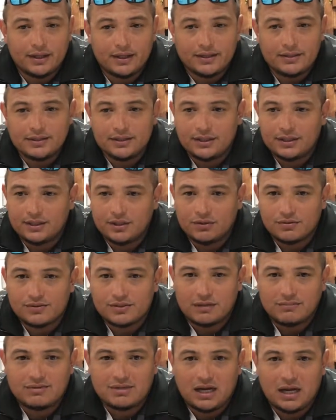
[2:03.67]
And
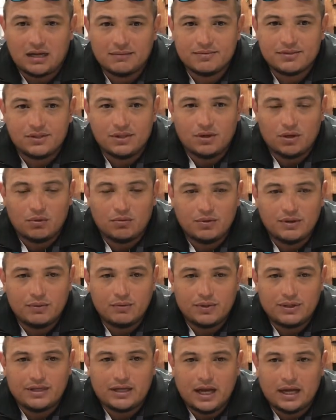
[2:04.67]
sometimes
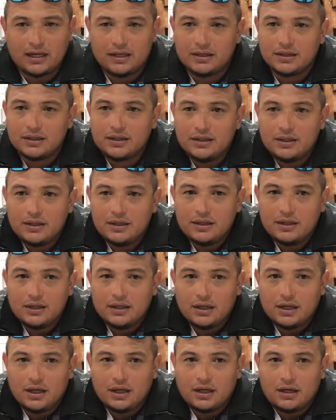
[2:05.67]
we kind
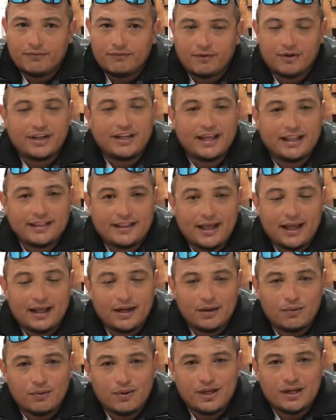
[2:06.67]
of forget
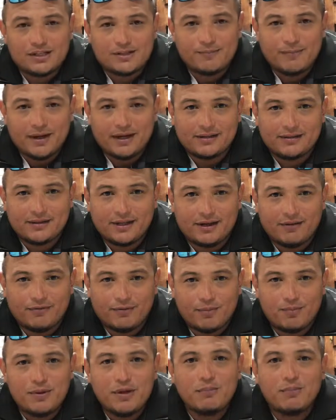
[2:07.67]
that, and we expect
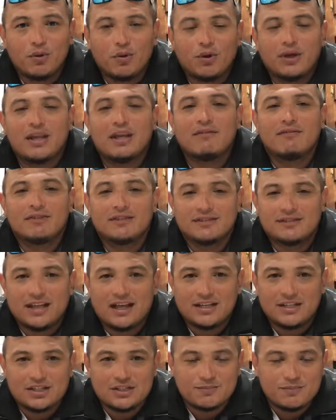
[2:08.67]
for people to give us
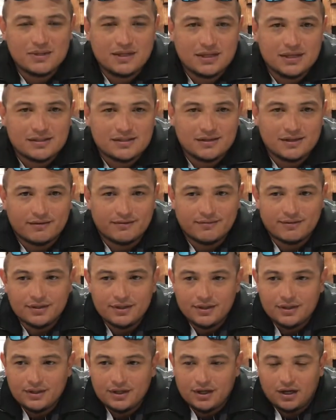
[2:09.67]
that just because of
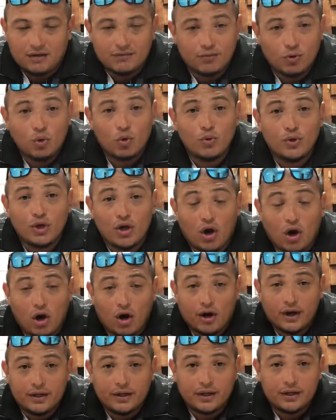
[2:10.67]
who we
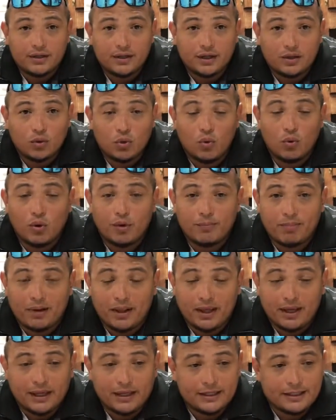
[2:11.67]
are and who we're
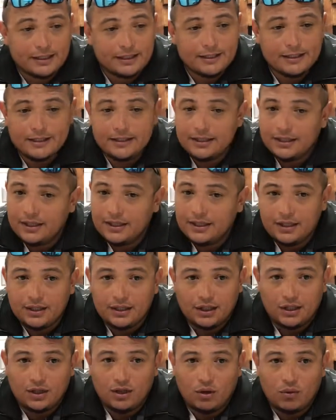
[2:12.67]
playing. And
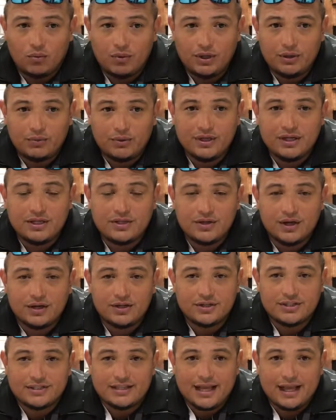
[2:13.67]
we need to
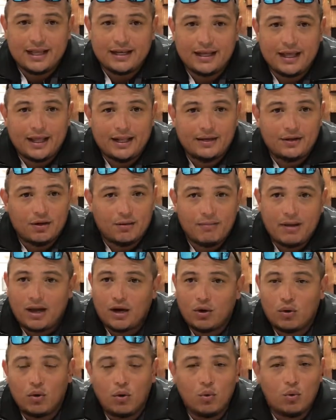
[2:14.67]
understand that no
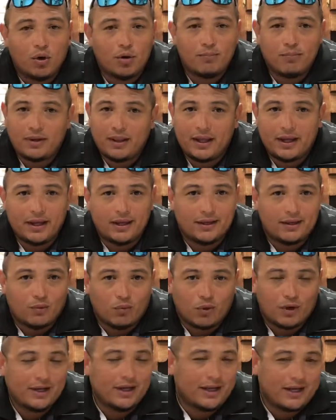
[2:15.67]
matter who we're playing,
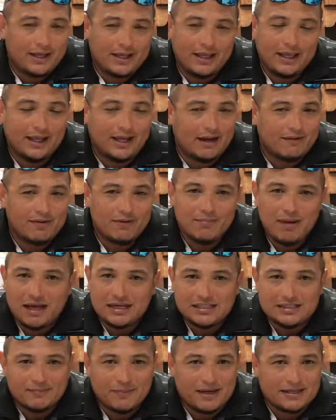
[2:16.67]
we're gonna get
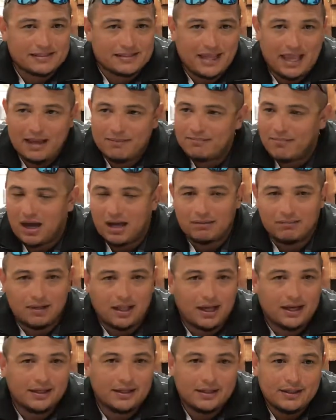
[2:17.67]
everybody's best game. Bottom
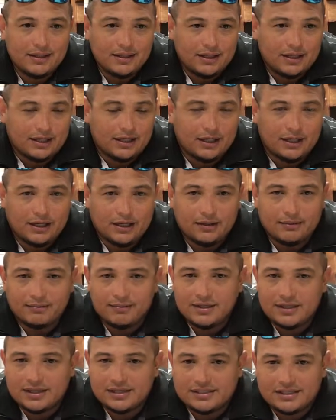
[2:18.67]
line,
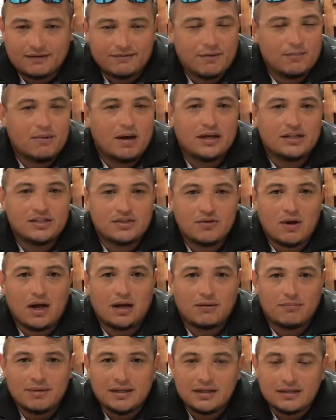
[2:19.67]
because everybody's
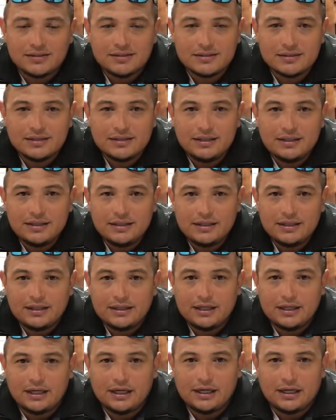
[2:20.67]
trying to beat us.
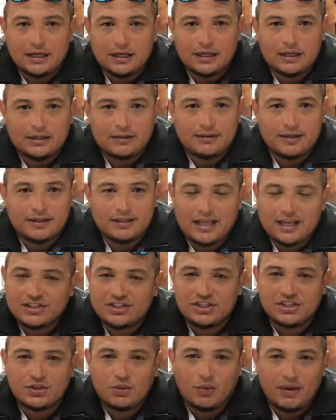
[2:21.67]
And
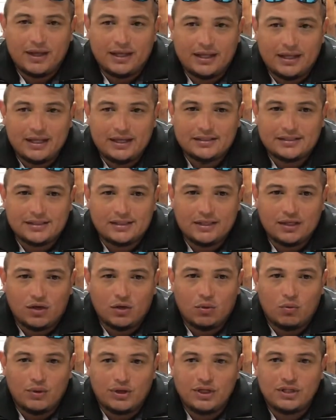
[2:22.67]
that's just the way it is. And,
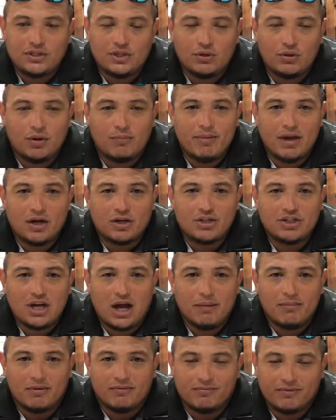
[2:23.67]
we need to do a better
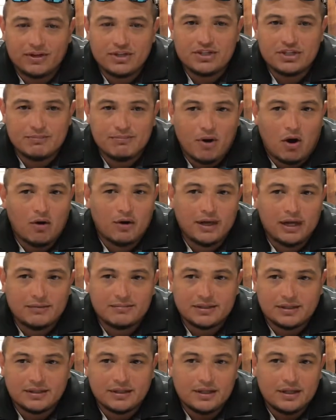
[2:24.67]
job of finishing ball
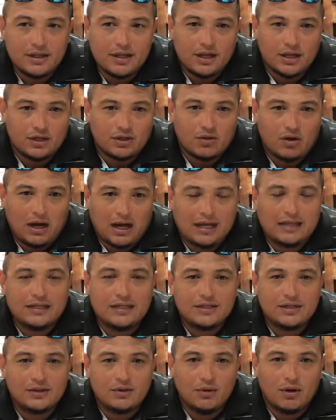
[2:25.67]
games. And, I
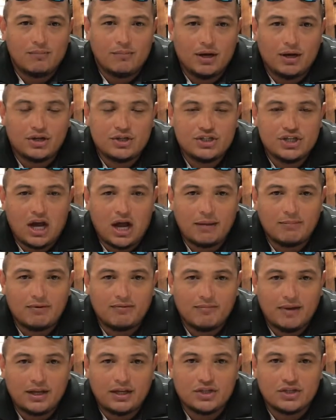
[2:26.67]
need to do a better job
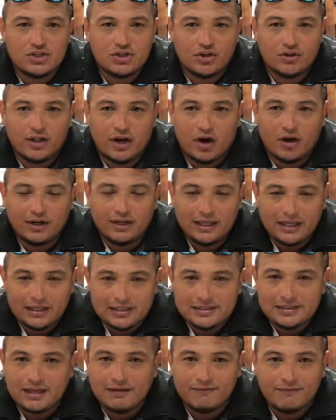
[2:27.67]
of making sure that our
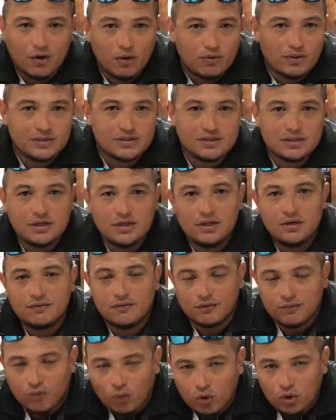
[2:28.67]
kids stay focused
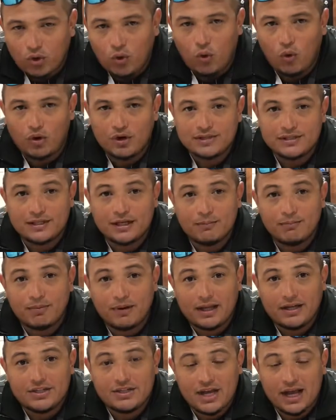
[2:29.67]
for 4 quarters and they
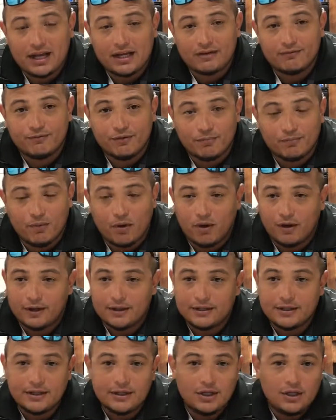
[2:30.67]
play jacket football.
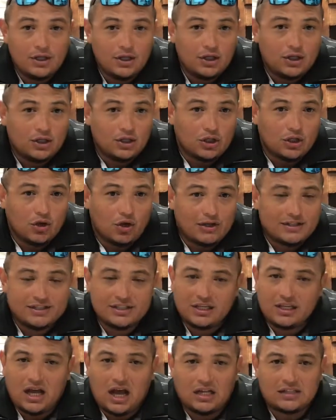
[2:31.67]
And,
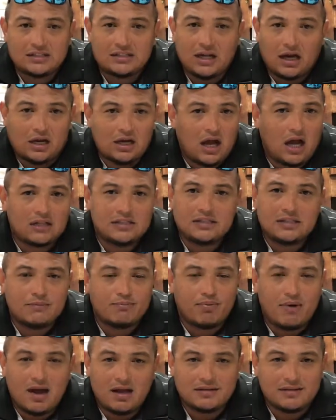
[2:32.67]
it's a
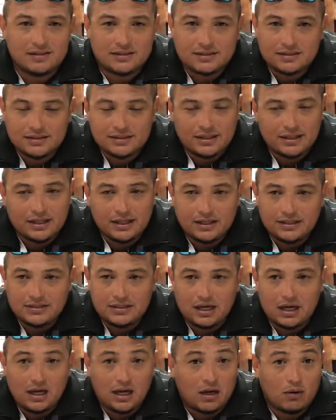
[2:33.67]
constant process.
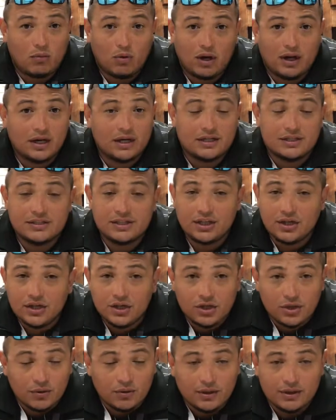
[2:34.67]
And we're going to continue
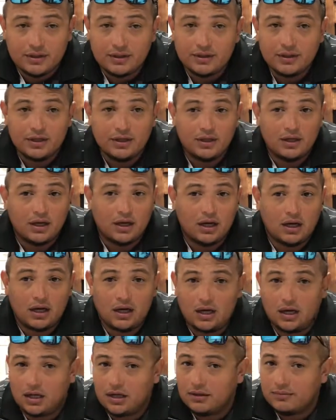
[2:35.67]
to do it.
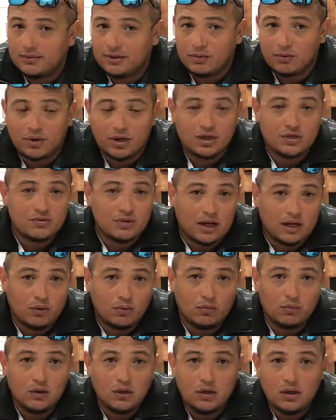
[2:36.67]
And we're going to try
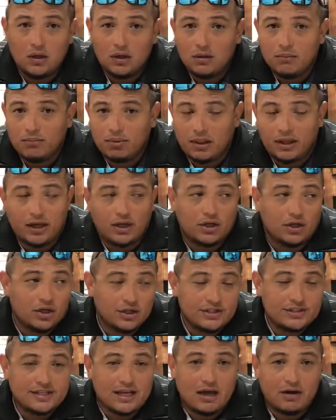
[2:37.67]
to play a
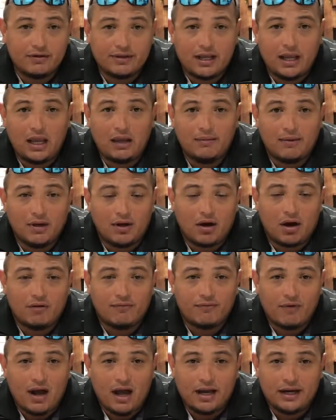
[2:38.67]
good, sound game here
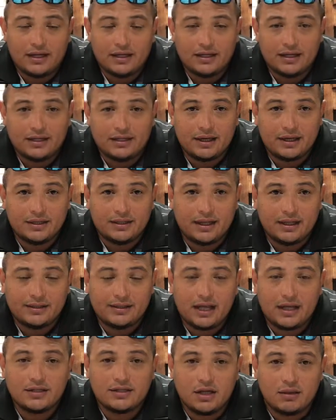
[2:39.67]
on Friday and
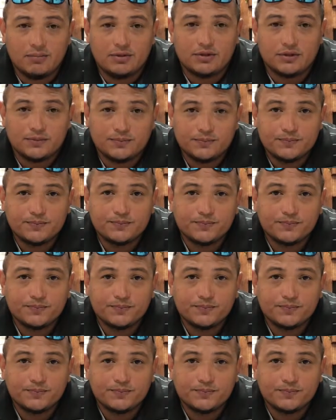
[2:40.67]
get that W.